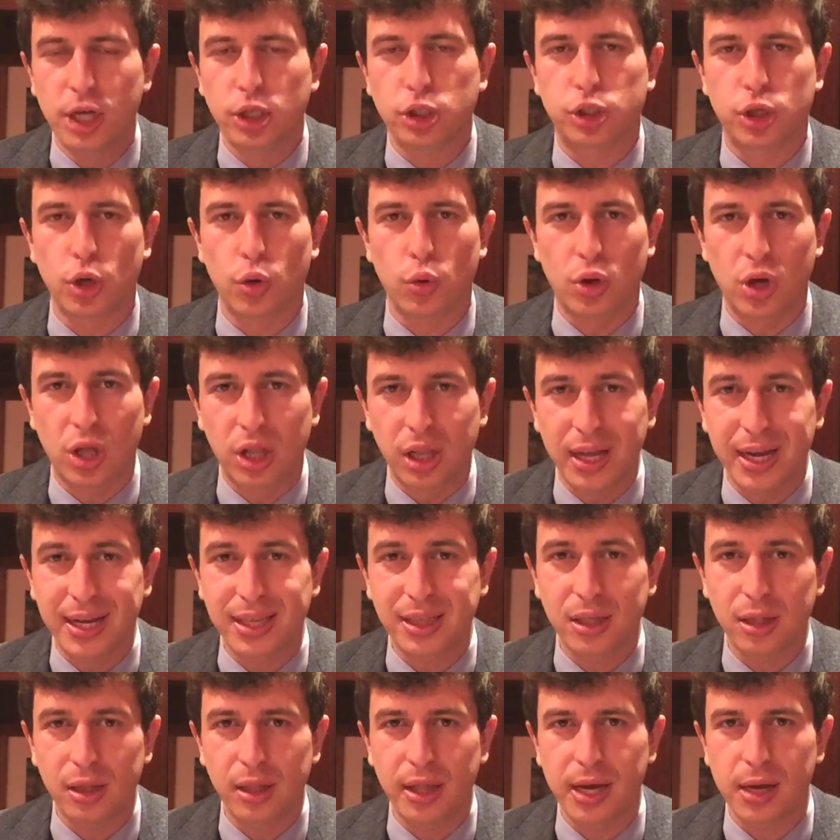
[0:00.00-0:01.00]
So
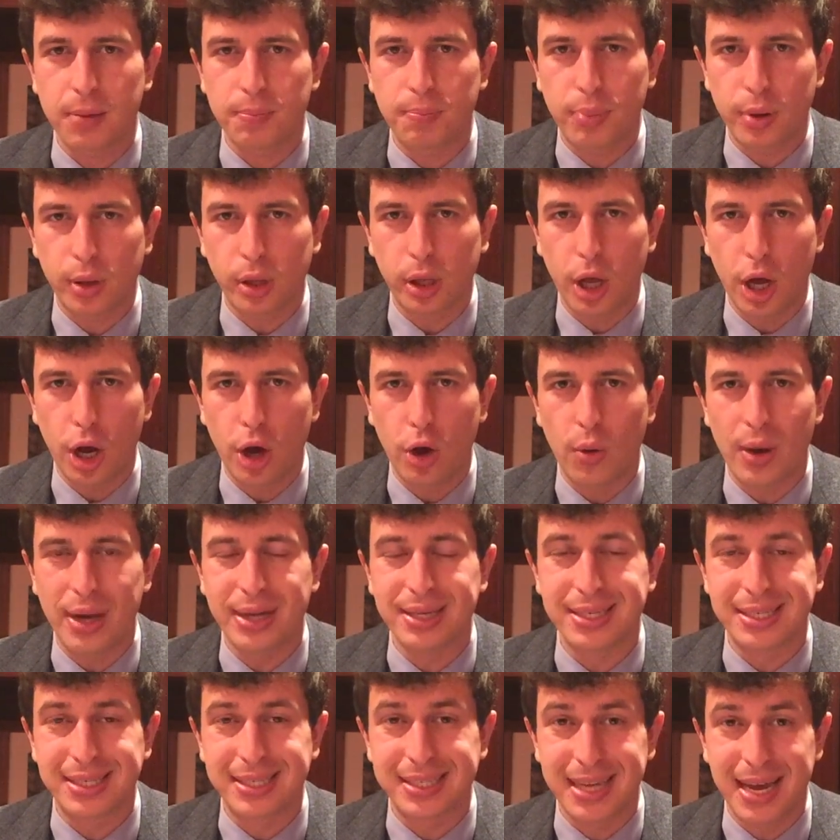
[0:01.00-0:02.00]
click the link below
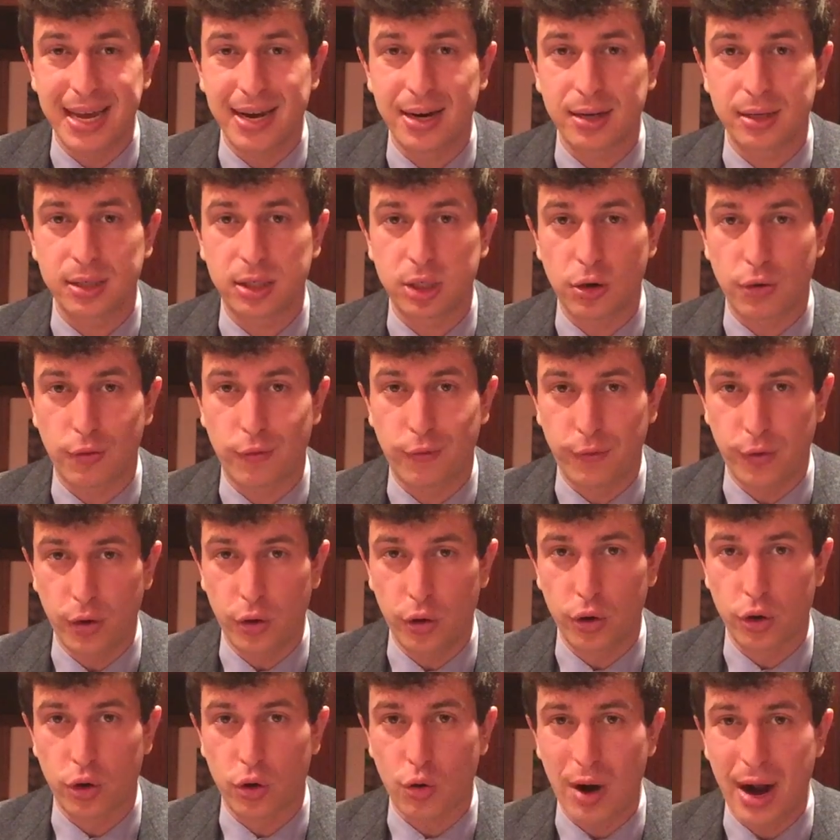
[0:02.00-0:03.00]
and send us your
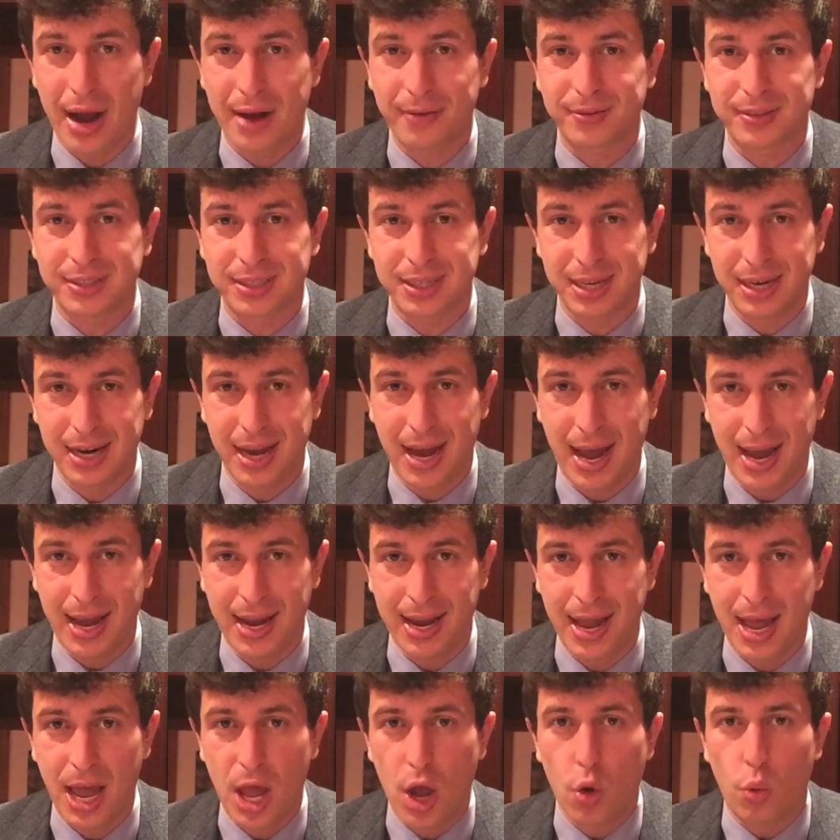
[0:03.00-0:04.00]
photographs
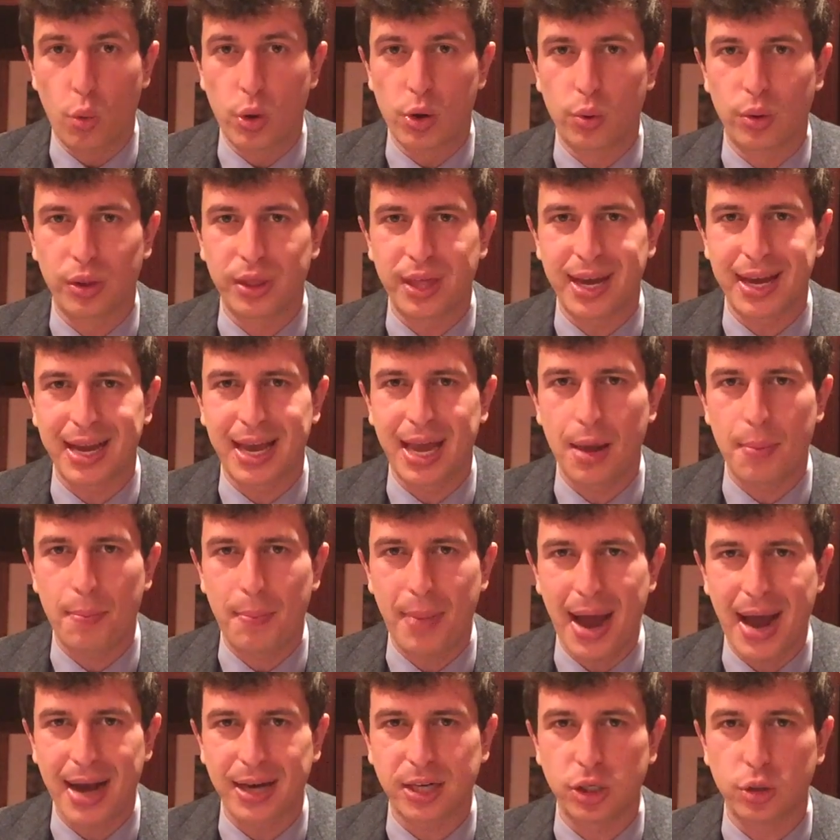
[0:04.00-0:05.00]
today. We will then
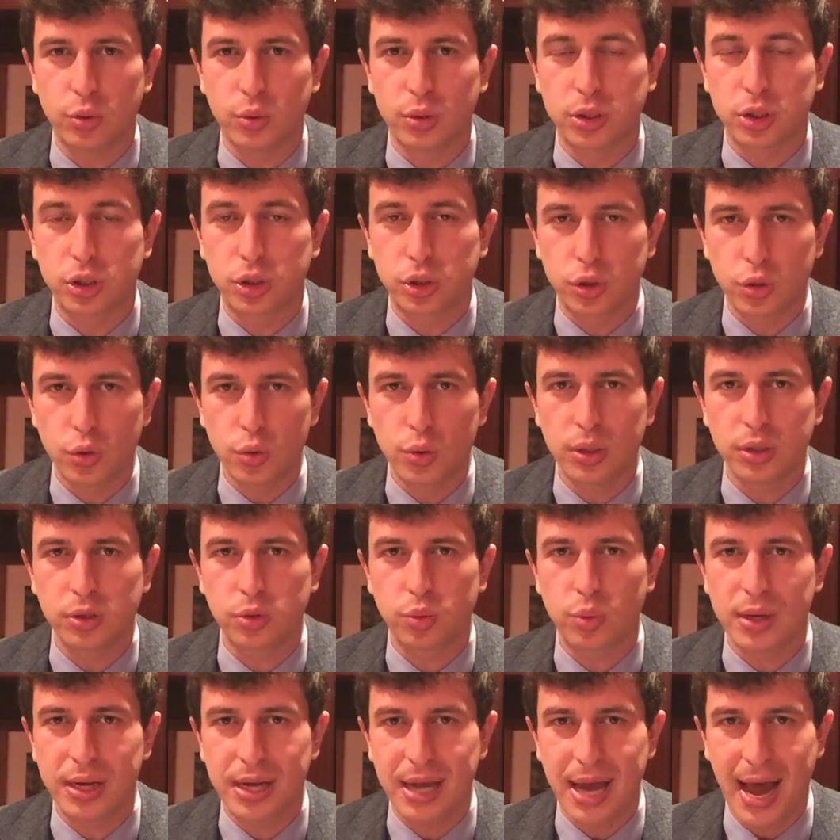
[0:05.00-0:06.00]
get back to you as soon
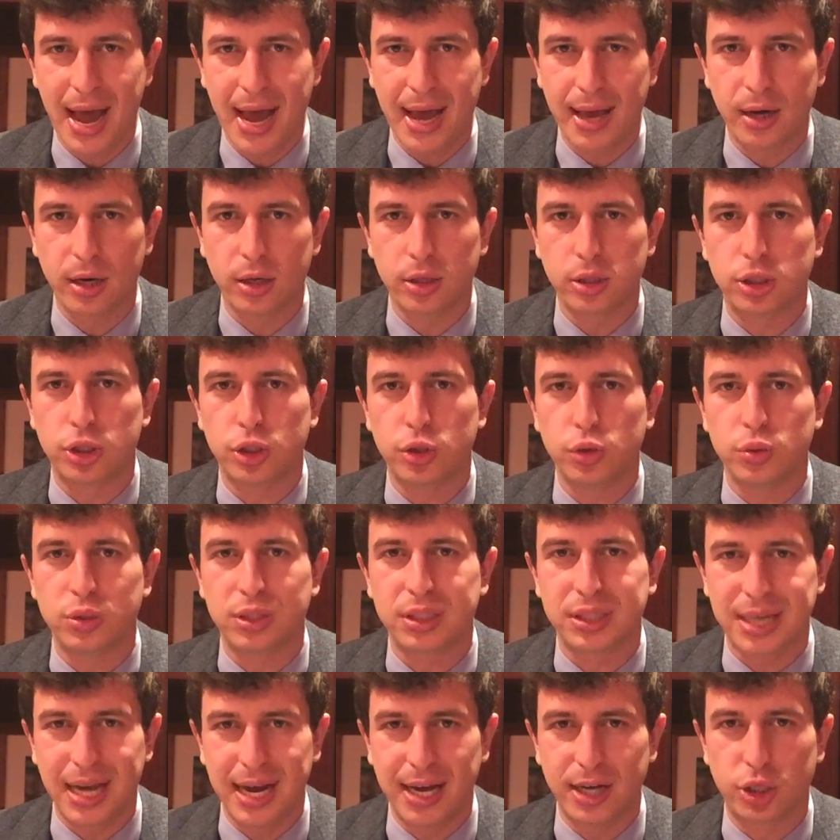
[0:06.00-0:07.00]
as we can to
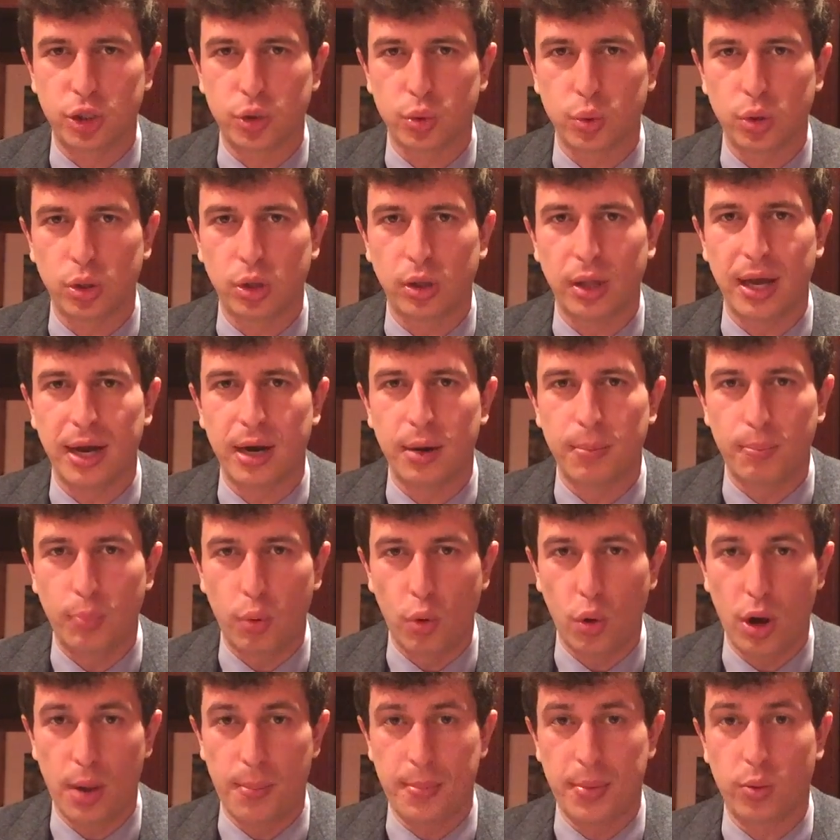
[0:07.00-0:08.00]
schedule an
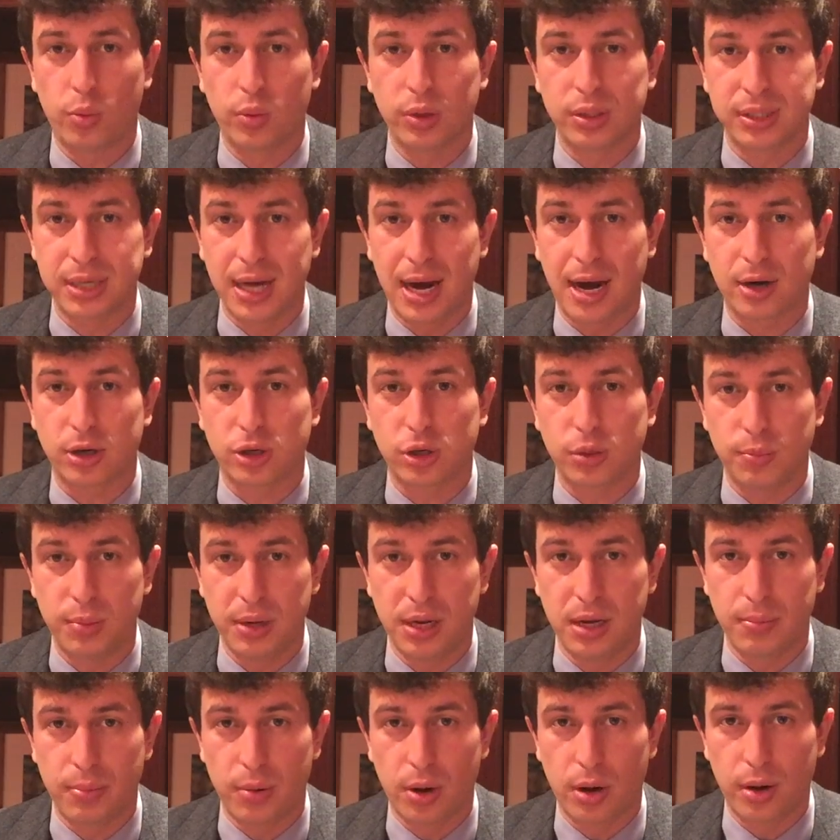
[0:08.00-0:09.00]
appointment with Doctor
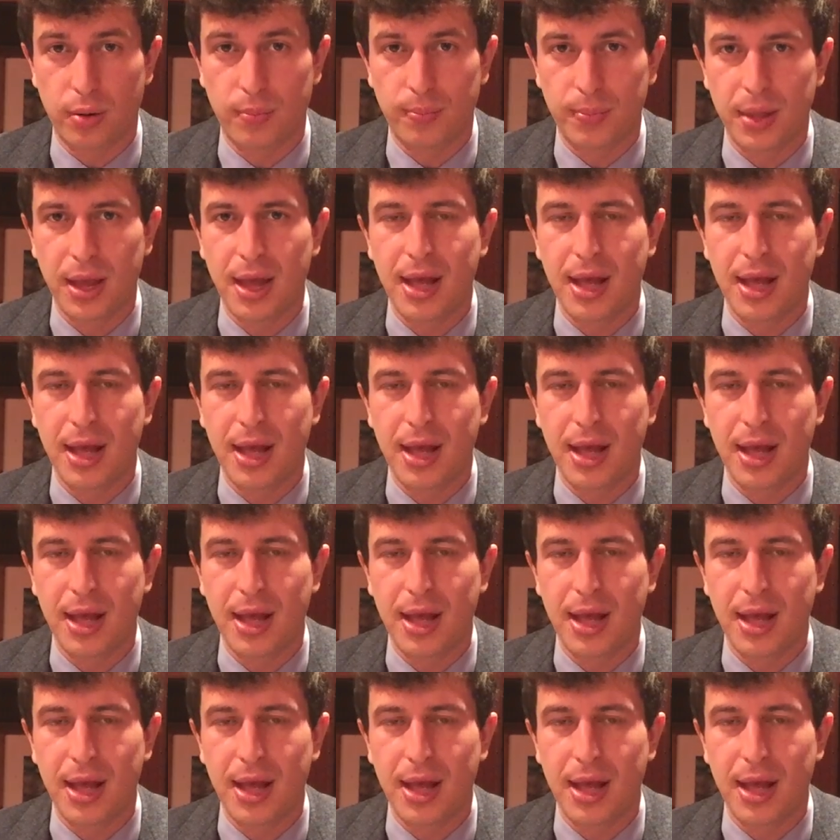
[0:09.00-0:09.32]
Bieber.